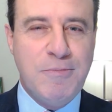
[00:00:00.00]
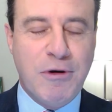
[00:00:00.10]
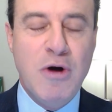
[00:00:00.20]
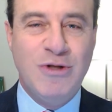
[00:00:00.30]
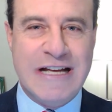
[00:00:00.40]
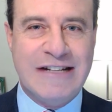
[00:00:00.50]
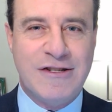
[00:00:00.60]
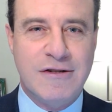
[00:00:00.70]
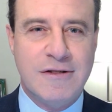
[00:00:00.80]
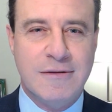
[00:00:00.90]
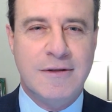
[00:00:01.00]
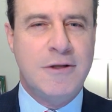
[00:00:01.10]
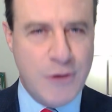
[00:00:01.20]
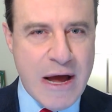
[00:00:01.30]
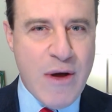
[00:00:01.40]
the protesters,
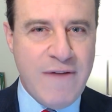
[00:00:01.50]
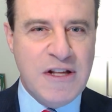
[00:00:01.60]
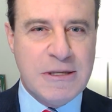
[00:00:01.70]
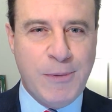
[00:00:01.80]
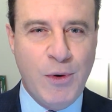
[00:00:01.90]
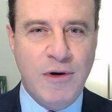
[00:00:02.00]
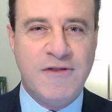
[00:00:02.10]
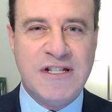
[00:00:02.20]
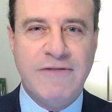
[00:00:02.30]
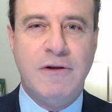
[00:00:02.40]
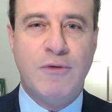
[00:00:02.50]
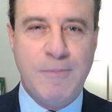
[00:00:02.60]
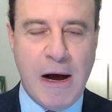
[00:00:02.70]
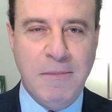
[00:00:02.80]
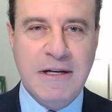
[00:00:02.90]
who now have the support of several
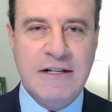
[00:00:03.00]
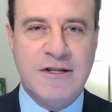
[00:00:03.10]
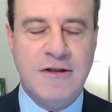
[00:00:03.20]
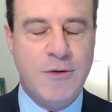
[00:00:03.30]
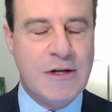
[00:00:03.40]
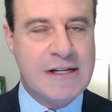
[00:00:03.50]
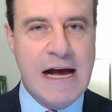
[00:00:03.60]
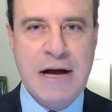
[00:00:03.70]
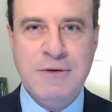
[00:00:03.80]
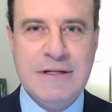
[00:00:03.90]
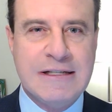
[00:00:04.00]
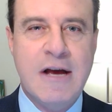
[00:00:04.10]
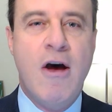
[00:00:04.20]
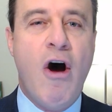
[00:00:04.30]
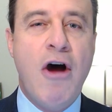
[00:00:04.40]
Republicans in the U.S. Congress,
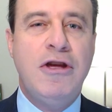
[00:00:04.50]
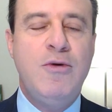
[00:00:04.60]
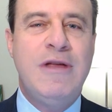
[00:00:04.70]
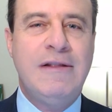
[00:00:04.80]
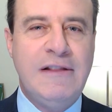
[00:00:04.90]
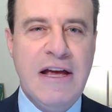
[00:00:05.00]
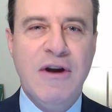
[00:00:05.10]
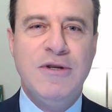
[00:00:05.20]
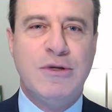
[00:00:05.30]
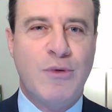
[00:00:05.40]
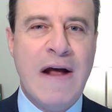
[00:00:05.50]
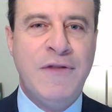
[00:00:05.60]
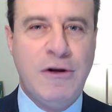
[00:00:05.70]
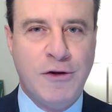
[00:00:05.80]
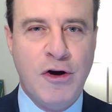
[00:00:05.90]
argue that leaders around
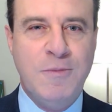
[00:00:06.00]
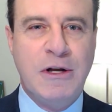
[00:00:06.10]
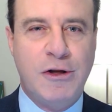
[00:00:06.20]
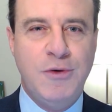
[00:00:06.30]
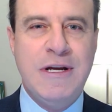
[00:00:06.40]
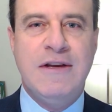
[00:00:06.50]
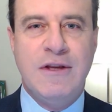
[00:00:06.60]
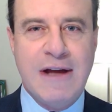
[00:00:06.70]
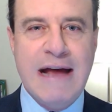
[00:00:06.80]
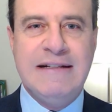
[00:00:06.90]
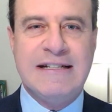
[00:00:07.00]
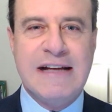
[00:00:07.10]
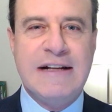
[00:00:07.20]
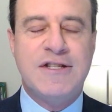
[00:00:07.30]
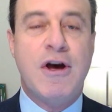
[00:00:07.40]
the globe, including in the United
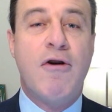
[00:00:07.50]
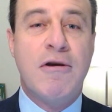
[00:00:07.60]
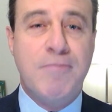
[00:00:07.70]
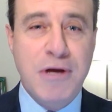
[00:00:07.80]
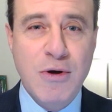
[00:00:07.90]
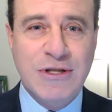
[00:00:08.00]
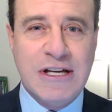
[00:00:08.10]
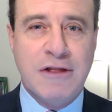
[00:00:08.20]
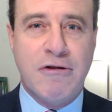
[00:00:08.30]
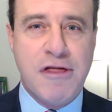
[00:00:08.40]
States, are abusing their